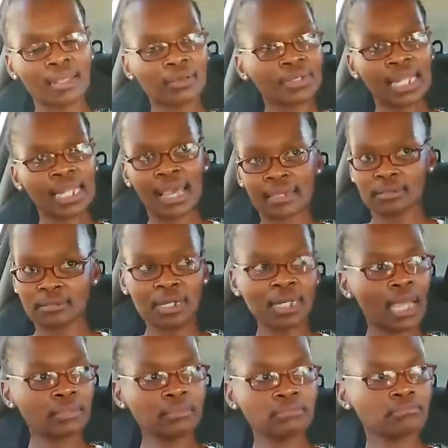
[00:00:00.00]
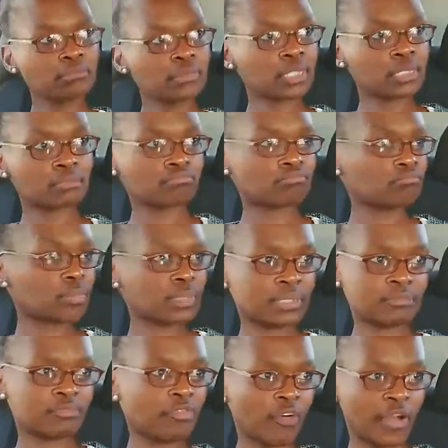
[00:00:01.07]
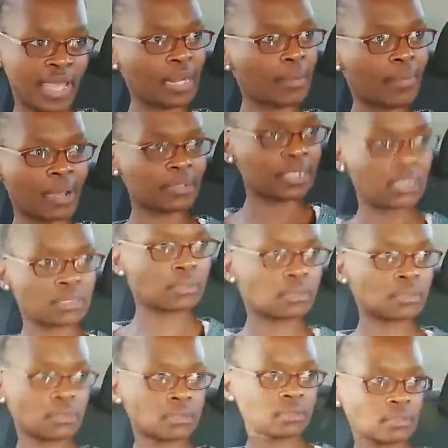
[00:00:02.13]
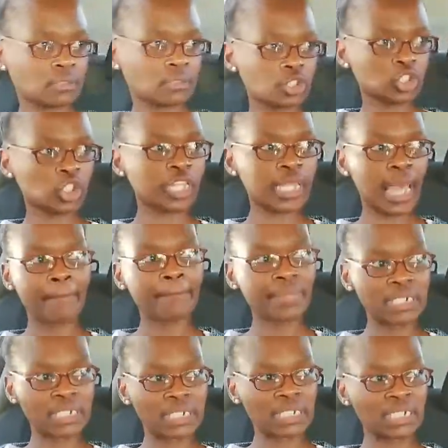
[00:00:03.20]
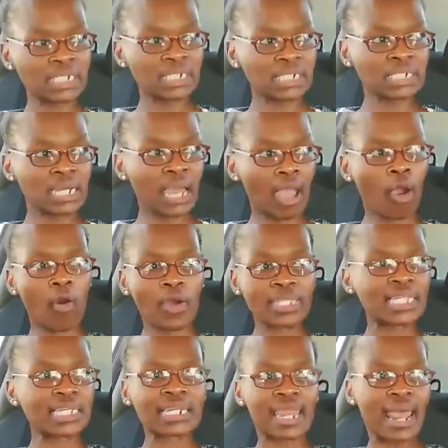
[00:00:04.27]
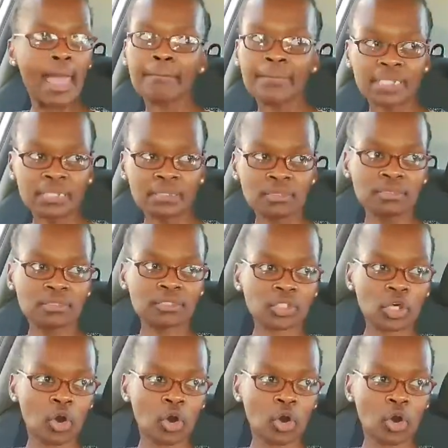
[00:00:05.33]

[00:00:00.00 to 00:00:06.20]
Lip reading: Then I was like, okay, forget about it. It's not happening. Oh, it didn't happen.